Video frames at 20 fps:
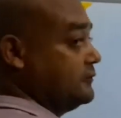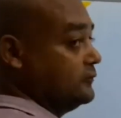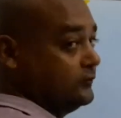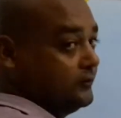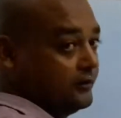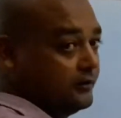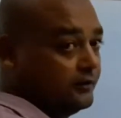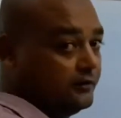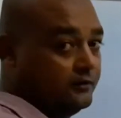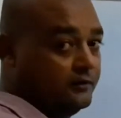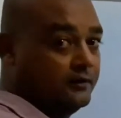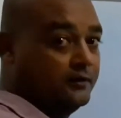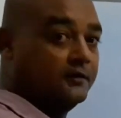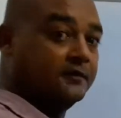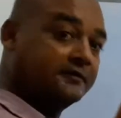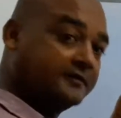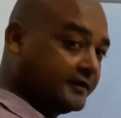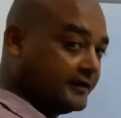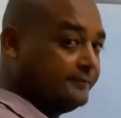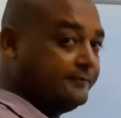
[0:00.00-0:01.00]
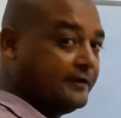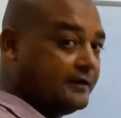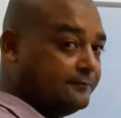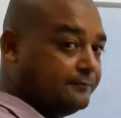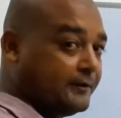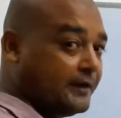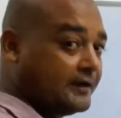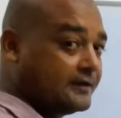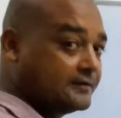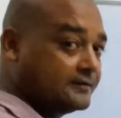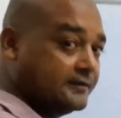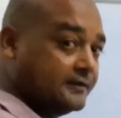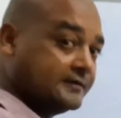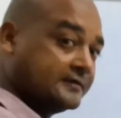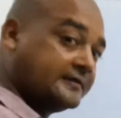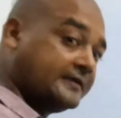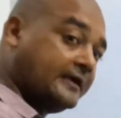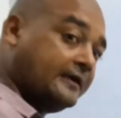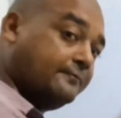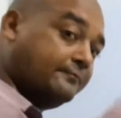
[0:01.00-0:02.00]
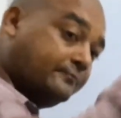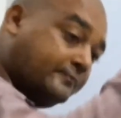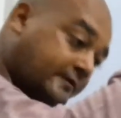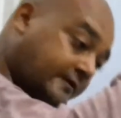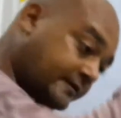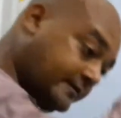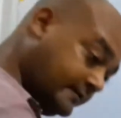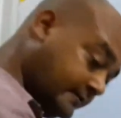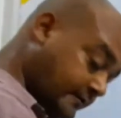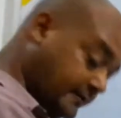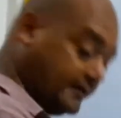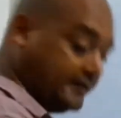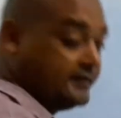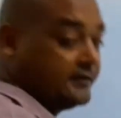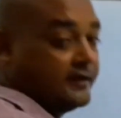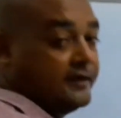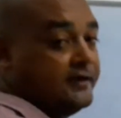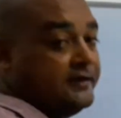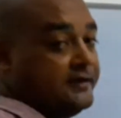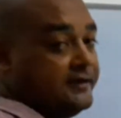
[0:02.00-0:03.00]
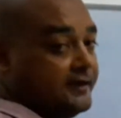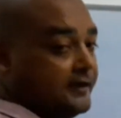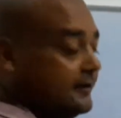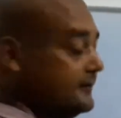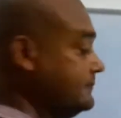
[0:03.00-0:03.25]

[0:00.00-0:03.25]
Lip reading: the three main parts. Same in the India.